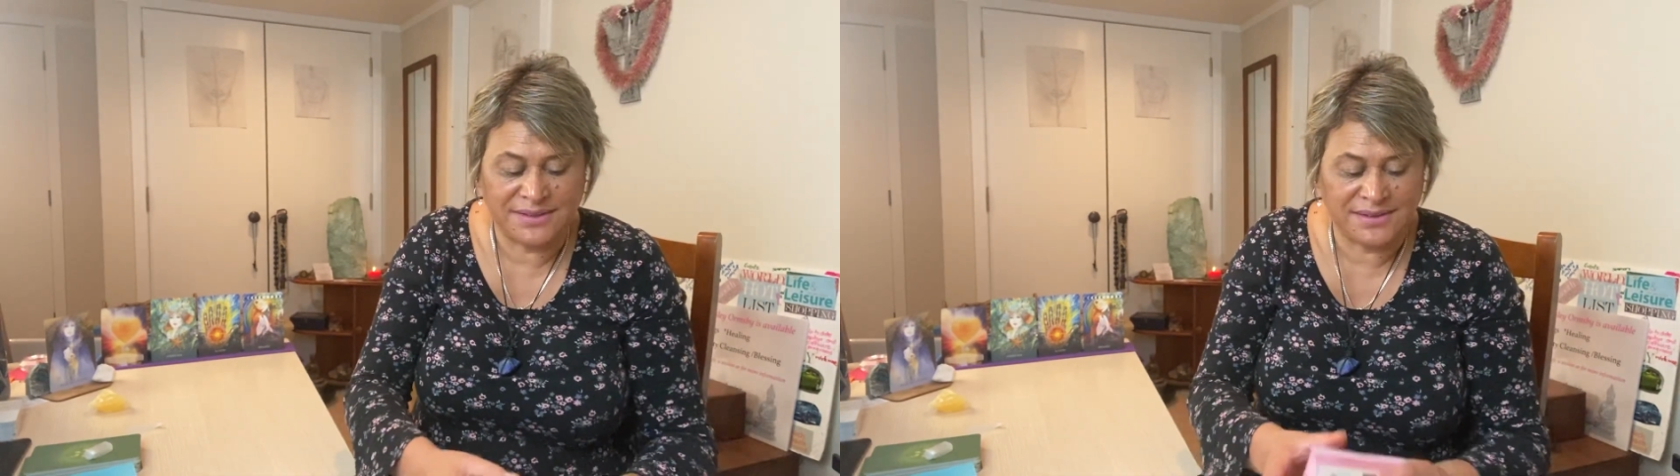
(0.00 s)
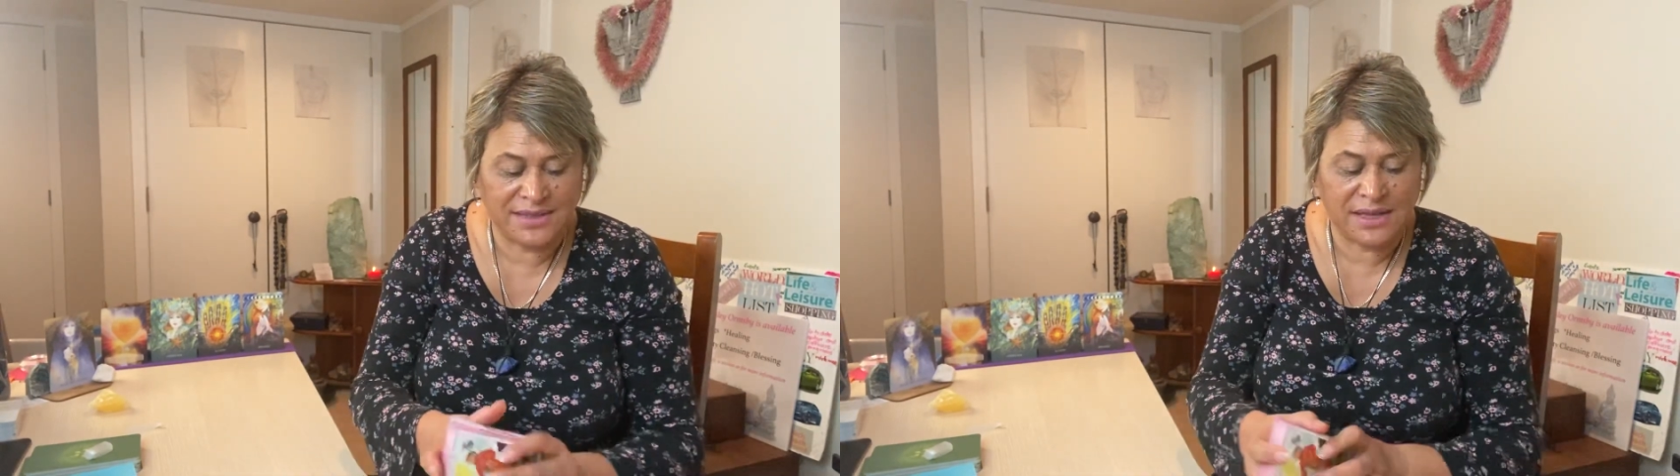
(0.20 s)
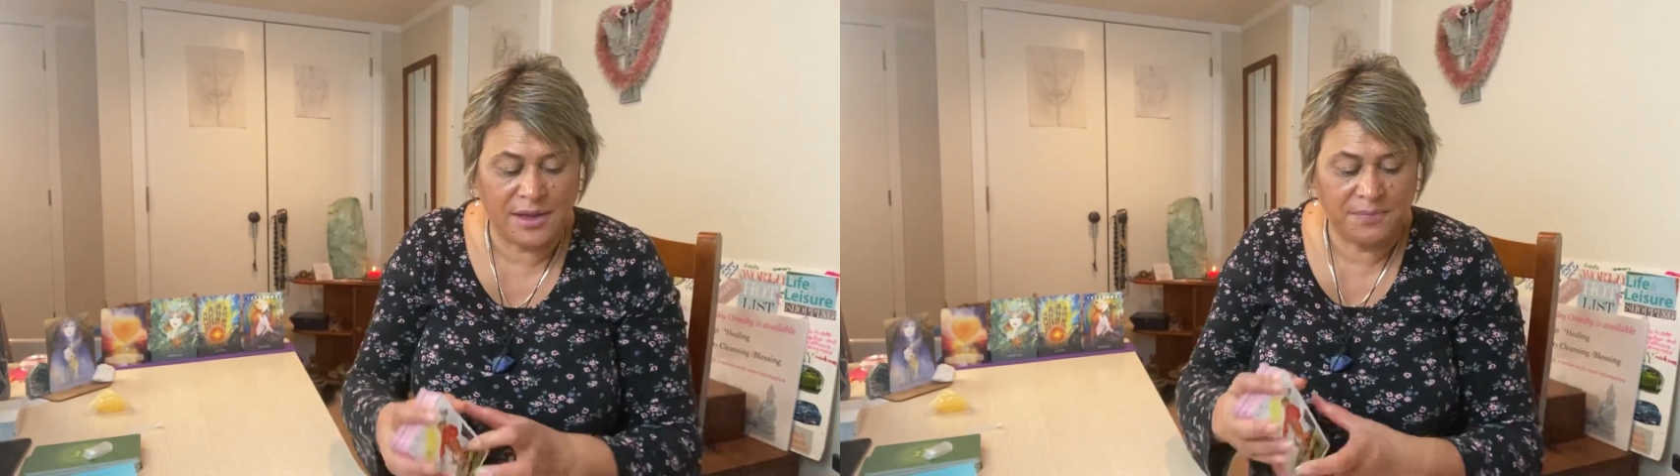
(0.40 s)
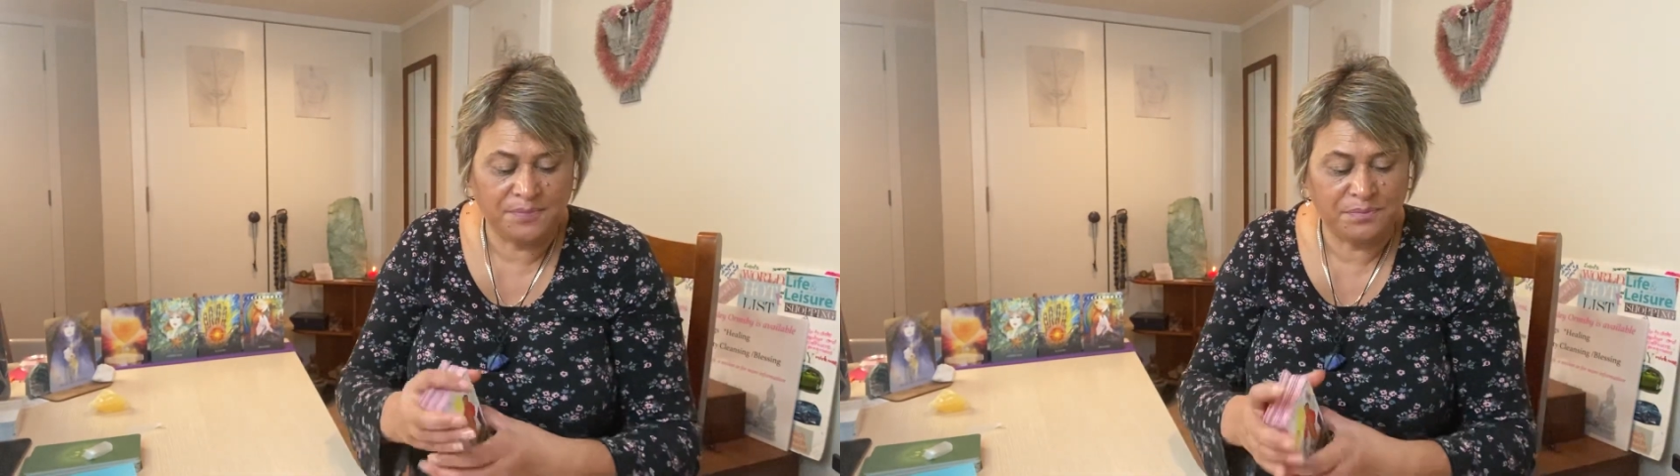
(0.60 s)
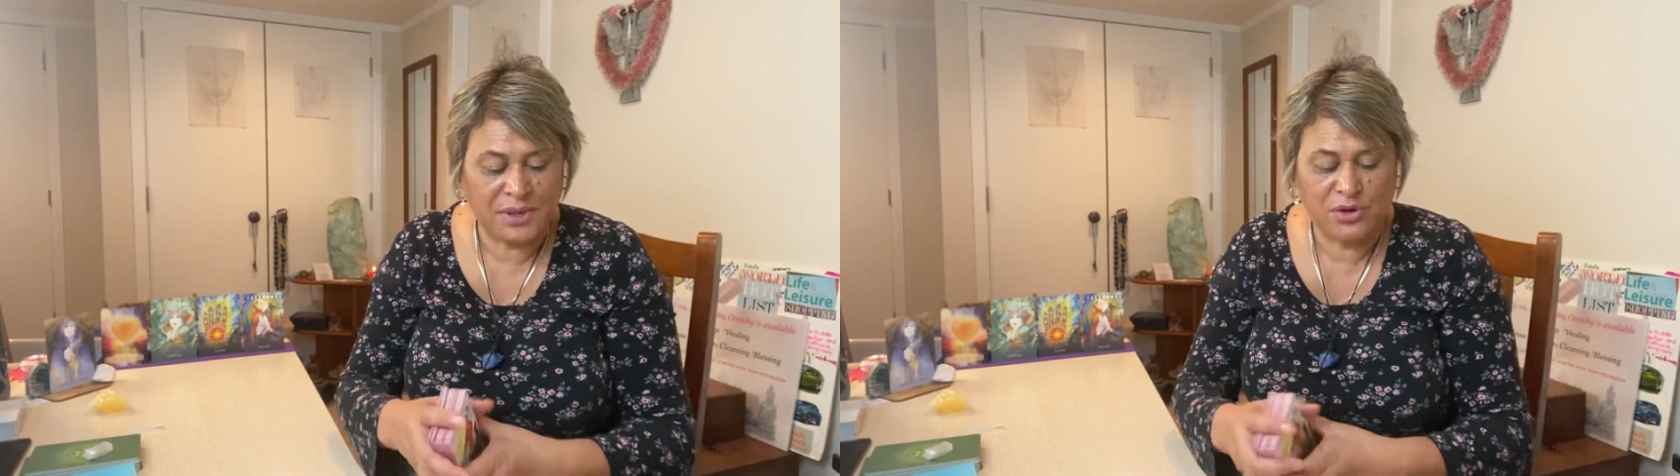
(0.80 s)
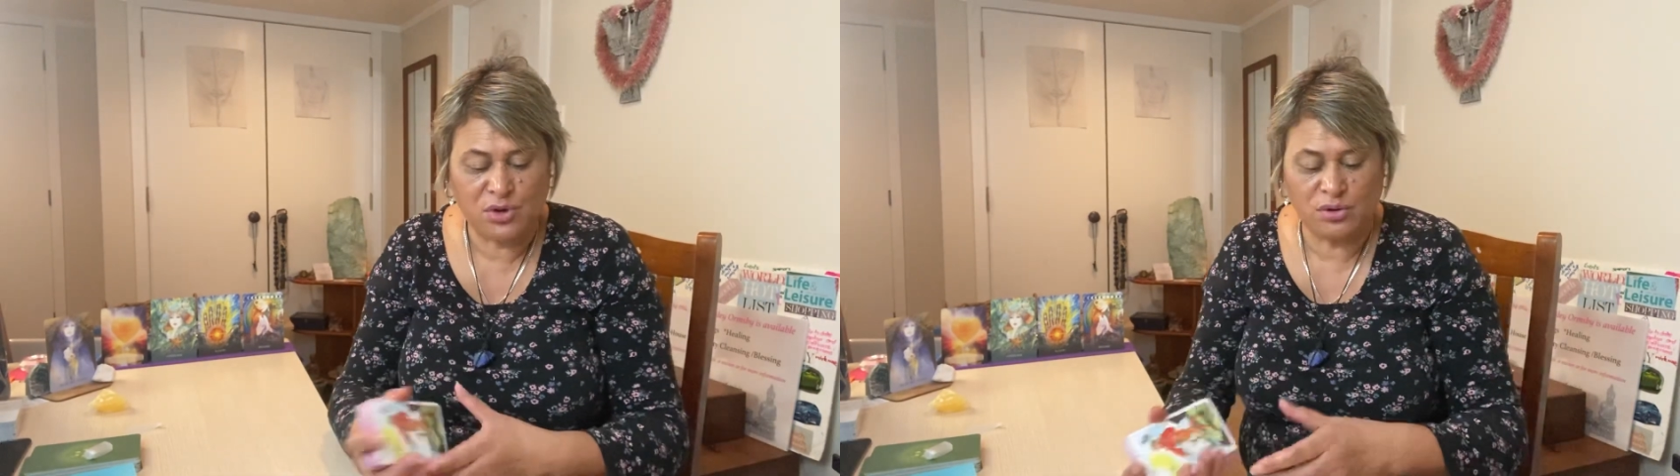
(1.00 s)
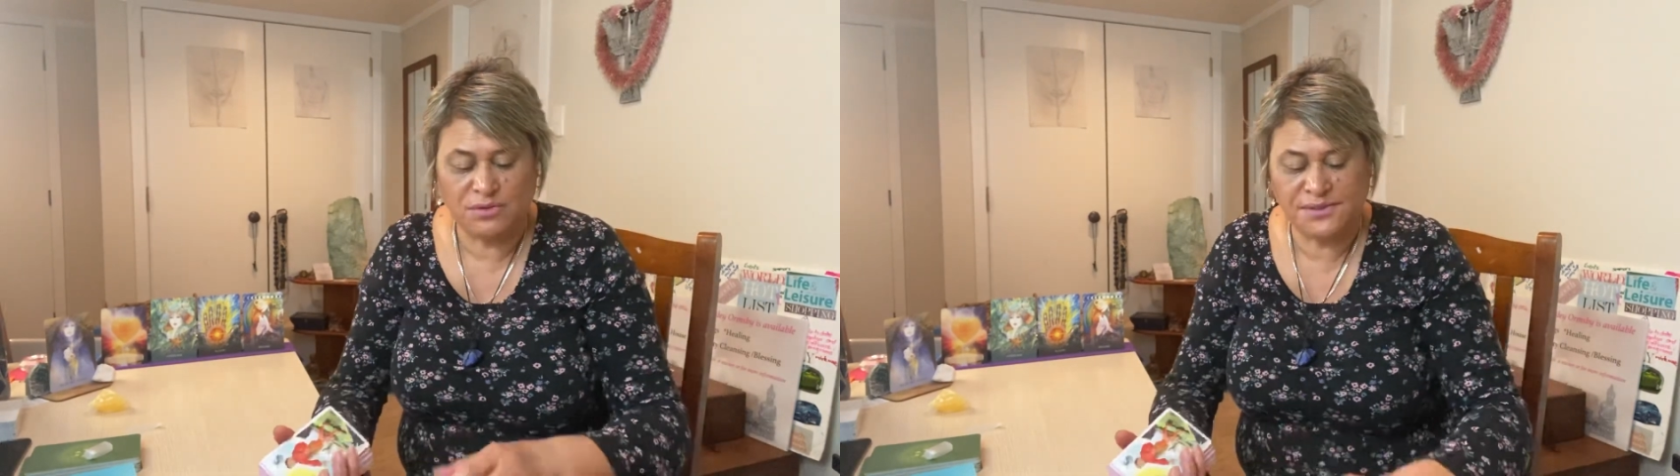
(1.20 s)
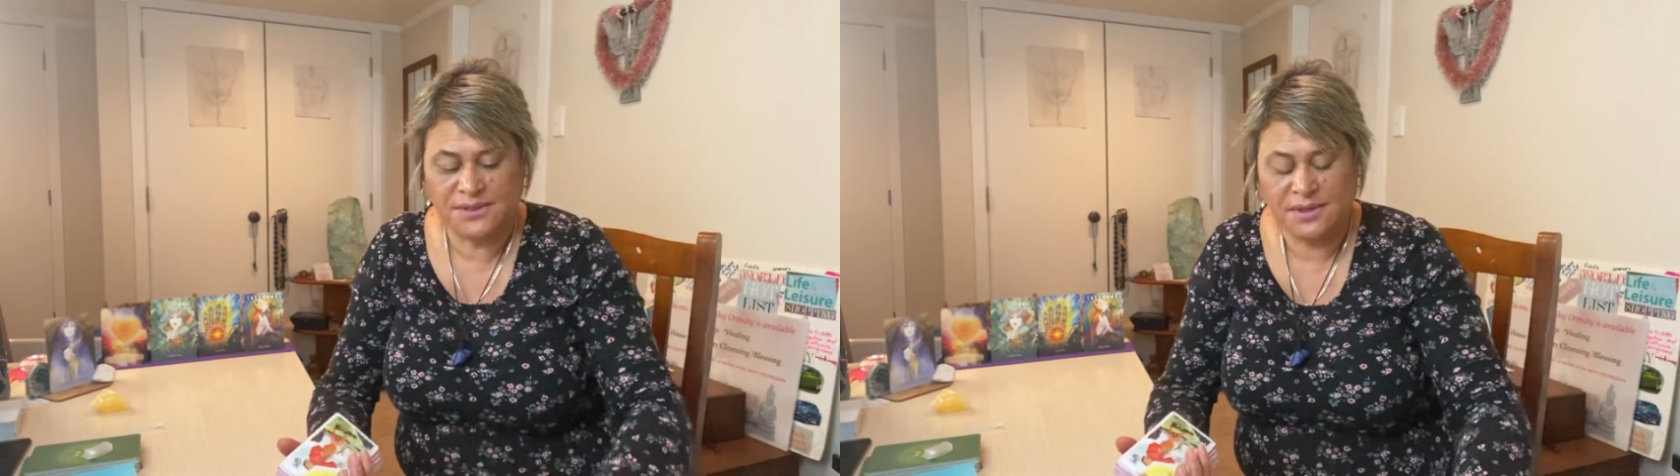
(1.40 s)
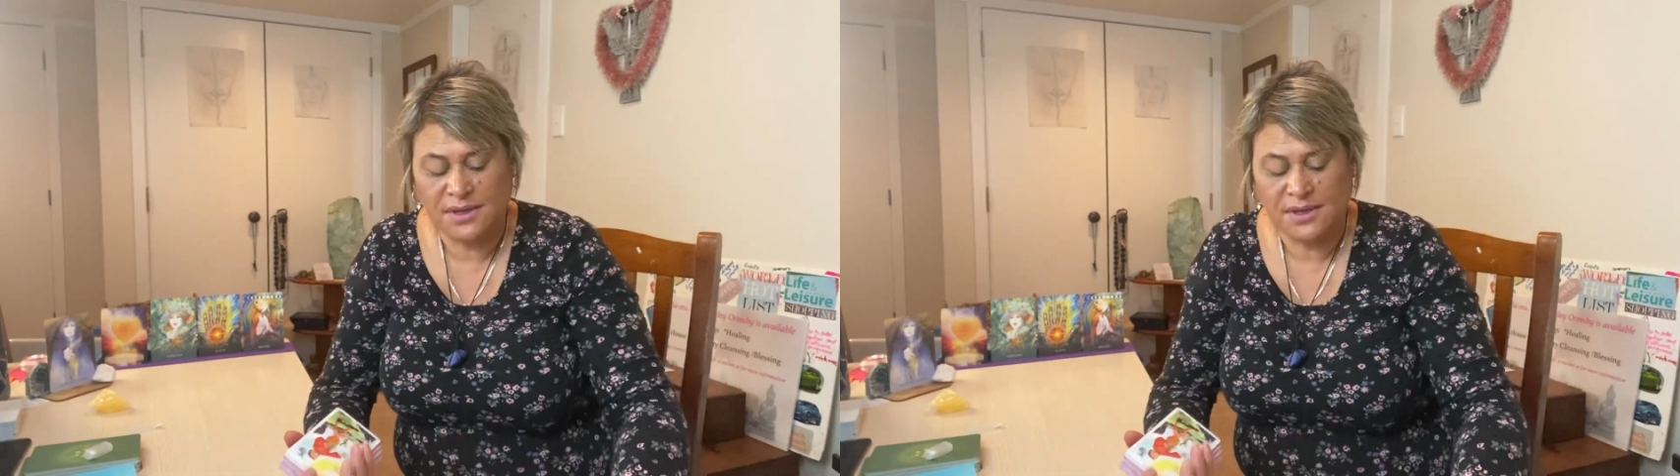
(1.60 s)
is there, Pentacles.